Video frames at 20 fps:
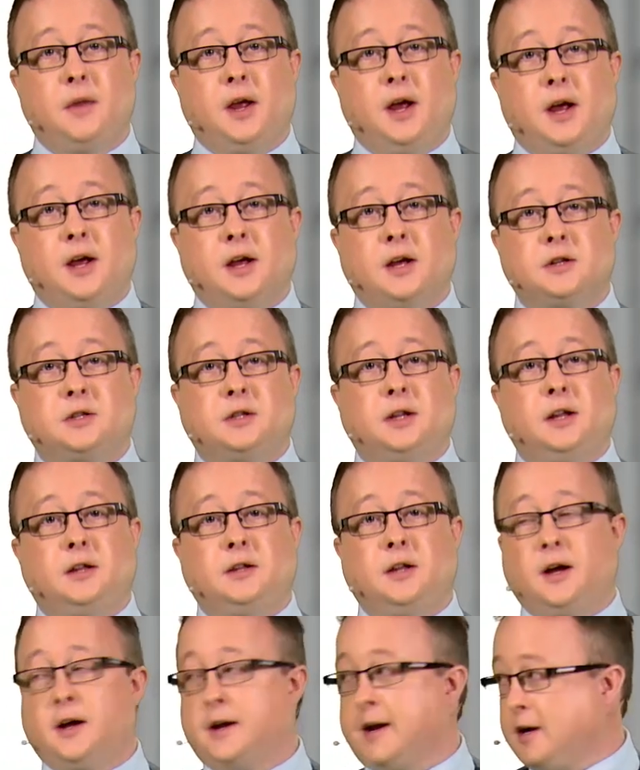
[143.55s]
is the
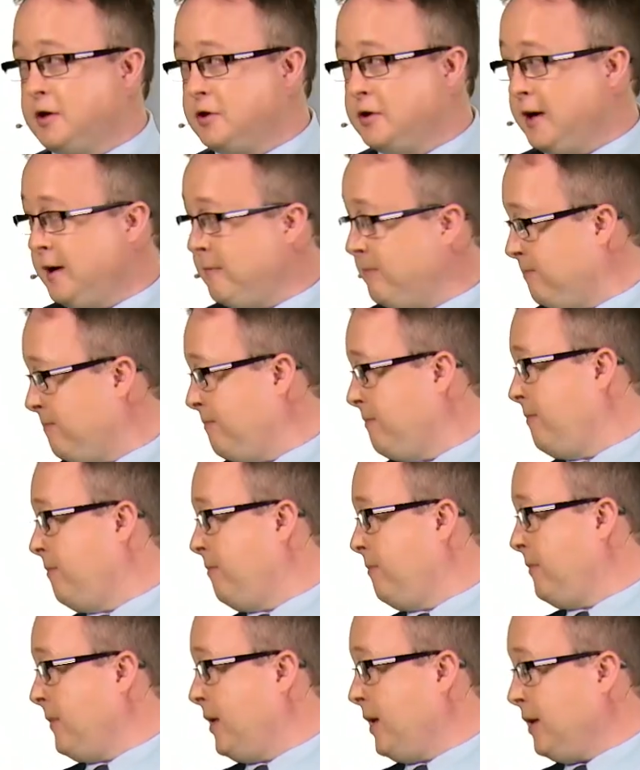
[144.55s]
third entry,
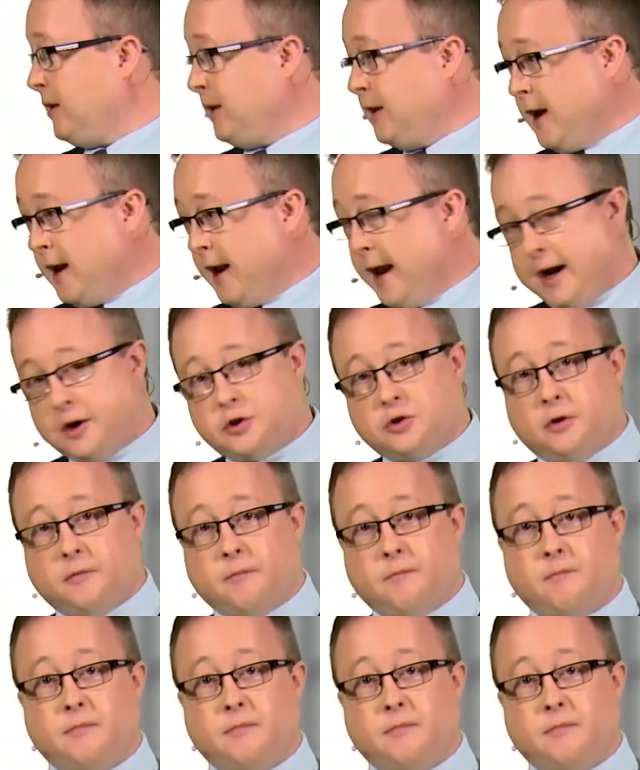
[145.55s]
the electron.